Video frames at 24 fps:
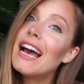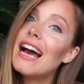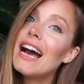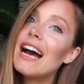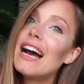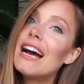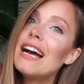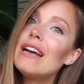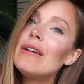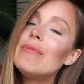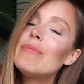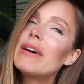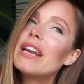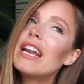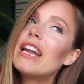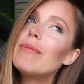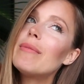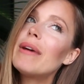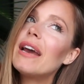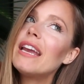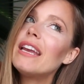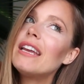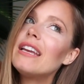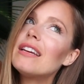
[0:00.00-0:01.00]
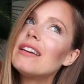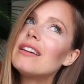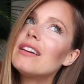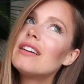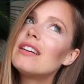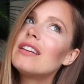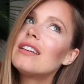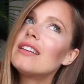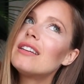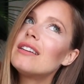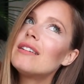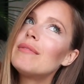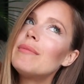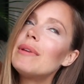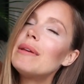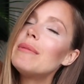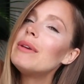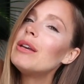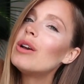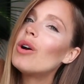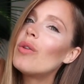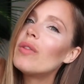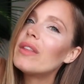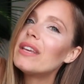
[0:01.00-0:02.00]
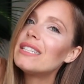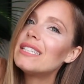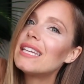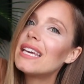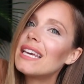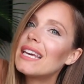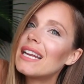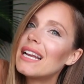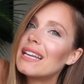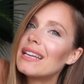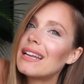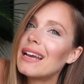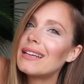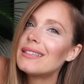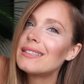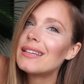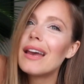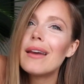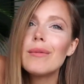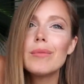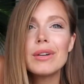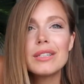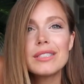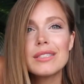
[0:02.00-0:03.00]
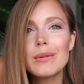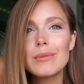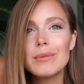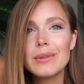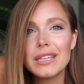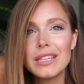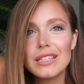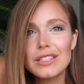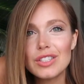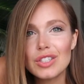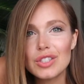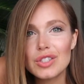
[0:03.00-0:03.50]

but I might maybe only take it at nighttime or something,